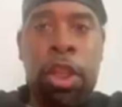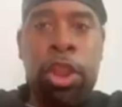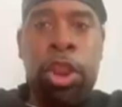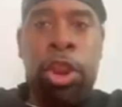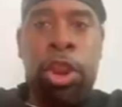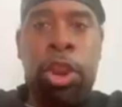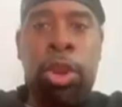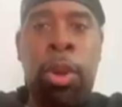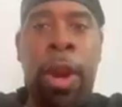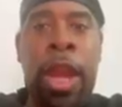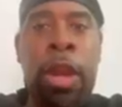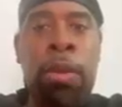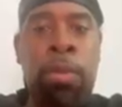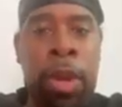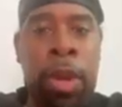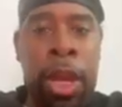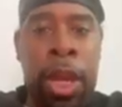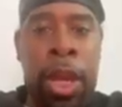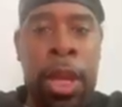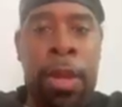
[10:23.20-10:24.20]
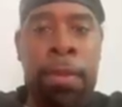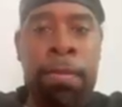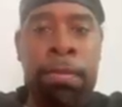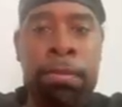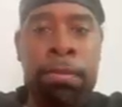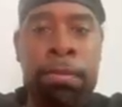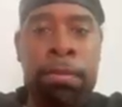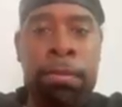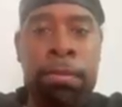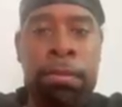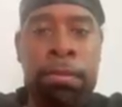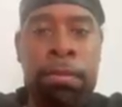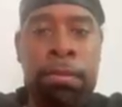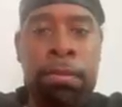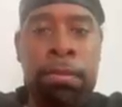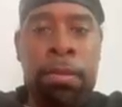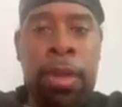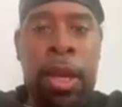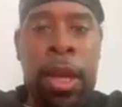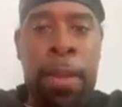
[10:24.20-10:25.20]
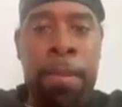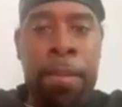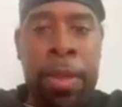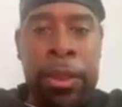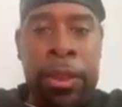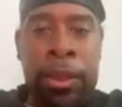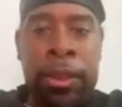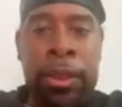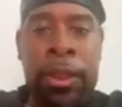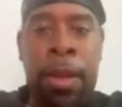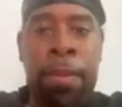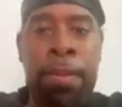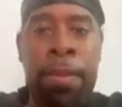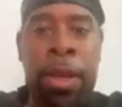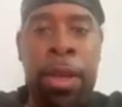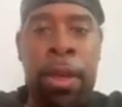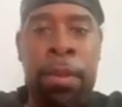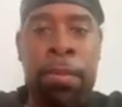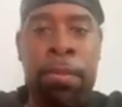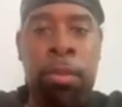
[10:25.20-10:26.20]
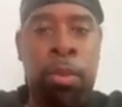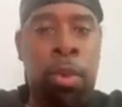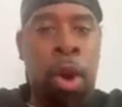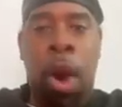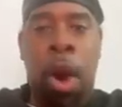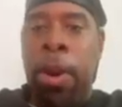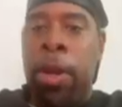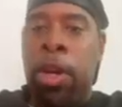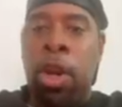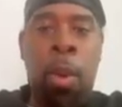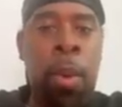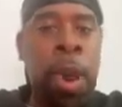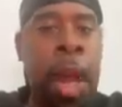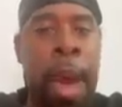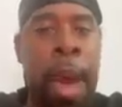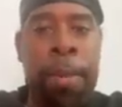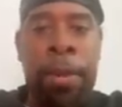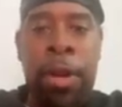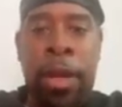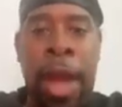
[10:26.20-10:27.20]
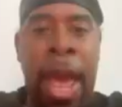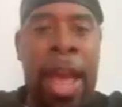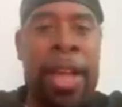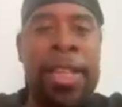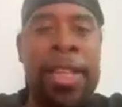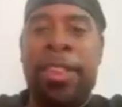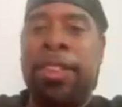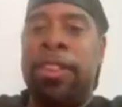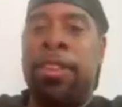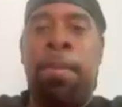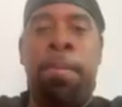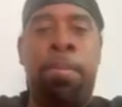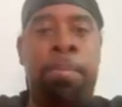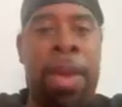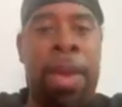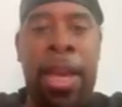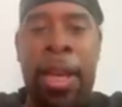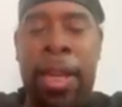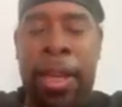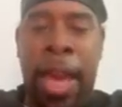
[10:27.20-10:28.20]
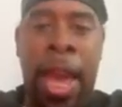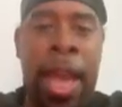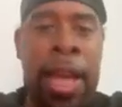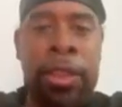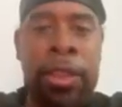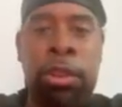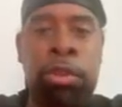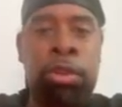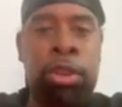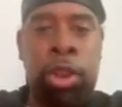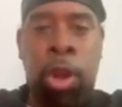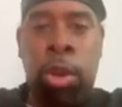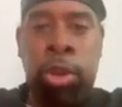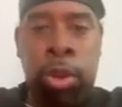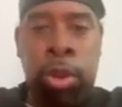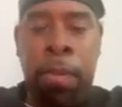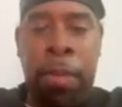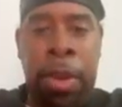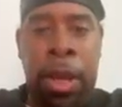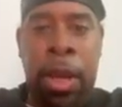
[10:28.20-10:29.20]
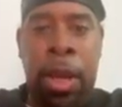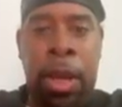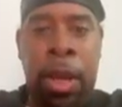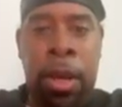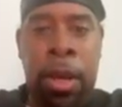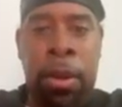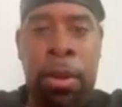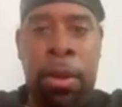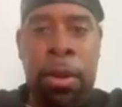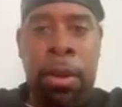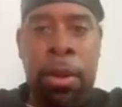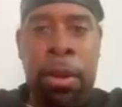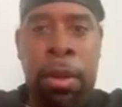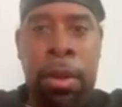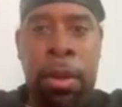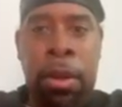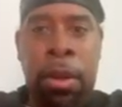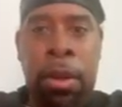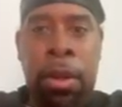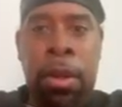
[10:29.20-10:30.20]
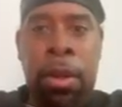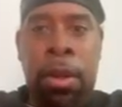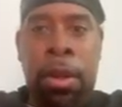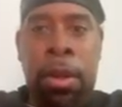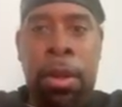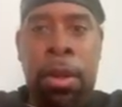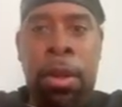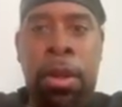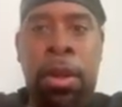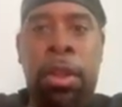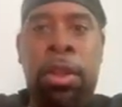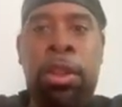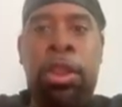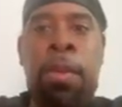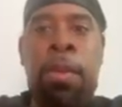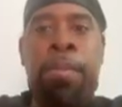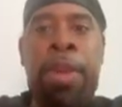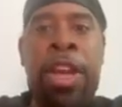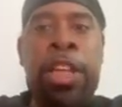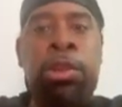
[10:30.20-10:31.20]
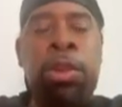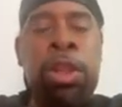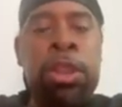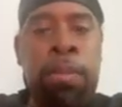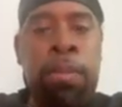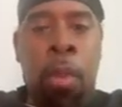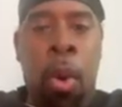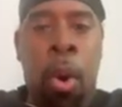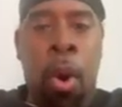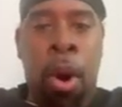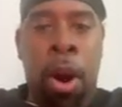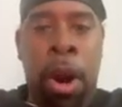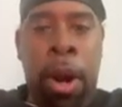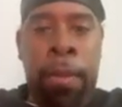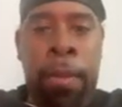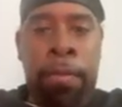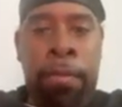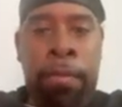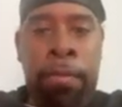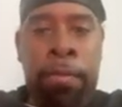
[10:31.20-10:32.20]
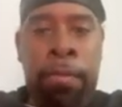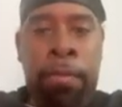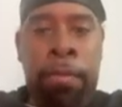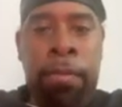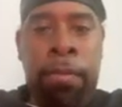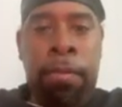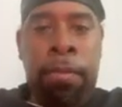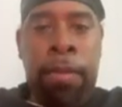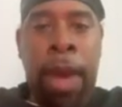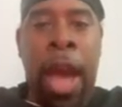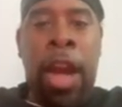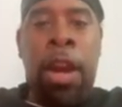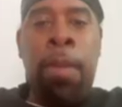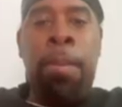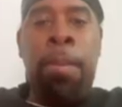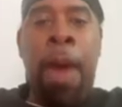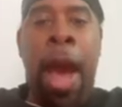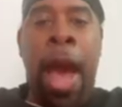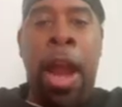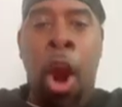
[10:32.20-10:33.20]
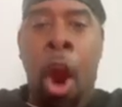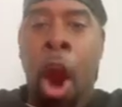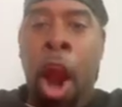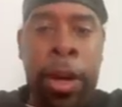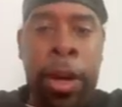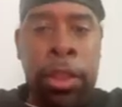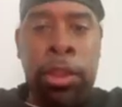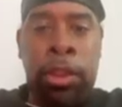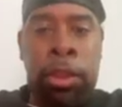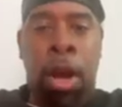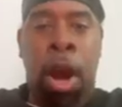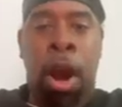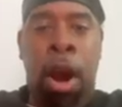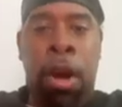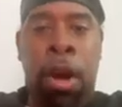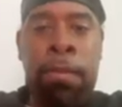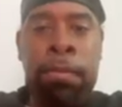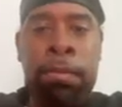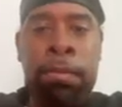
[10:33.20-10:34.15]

Trey Reed in Mississippi. We already know what happened to that. This is the big case on social media. Demetrius Moore out of Arkansas.